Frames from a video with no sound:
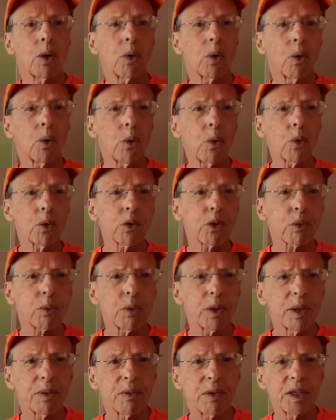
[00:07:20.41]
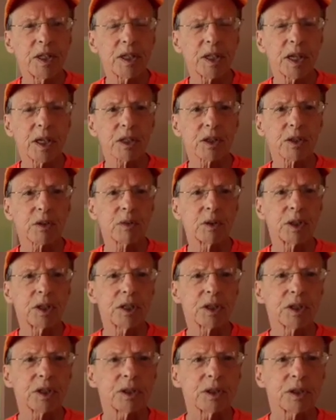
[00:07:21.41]
All three of these extra
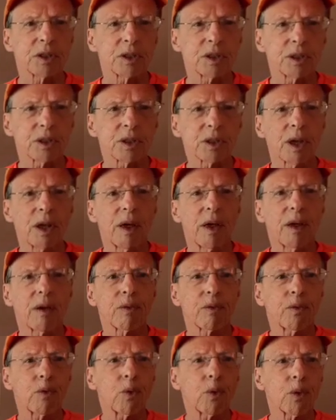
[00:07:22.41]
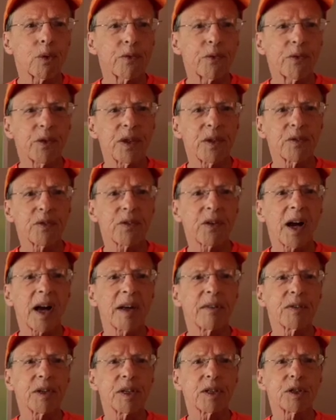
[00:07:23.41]
distances, 4 feet
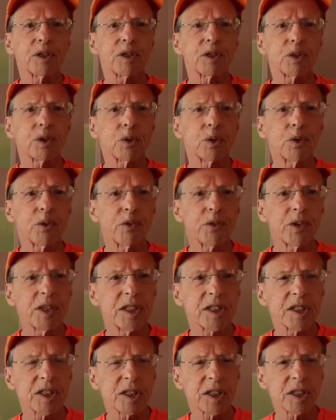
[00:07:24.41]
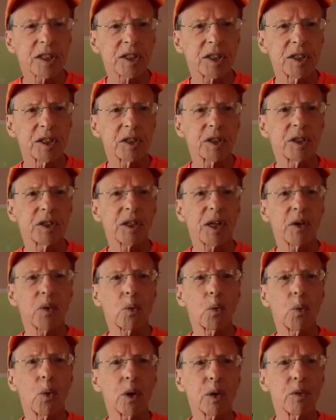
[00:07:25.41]
5 inches, 2 feet 6 inches, and
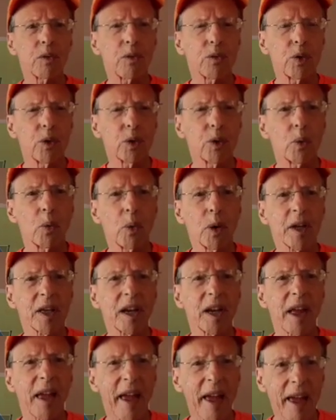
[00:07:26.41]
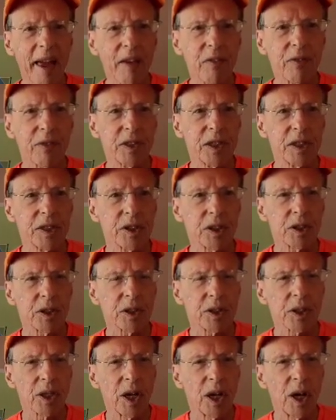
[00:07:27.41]
1 foot 1.5
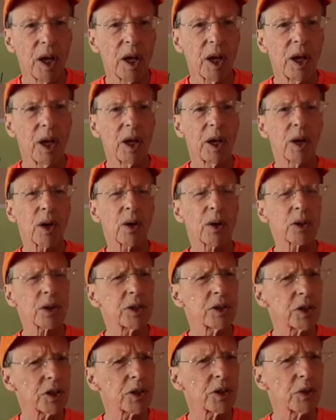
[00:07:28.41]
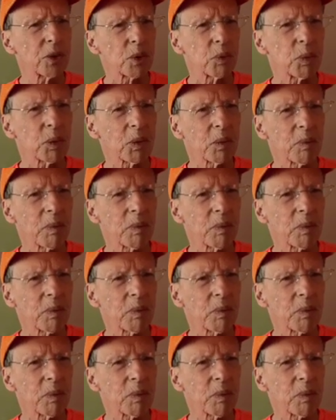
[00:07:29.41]
inches, are considerable.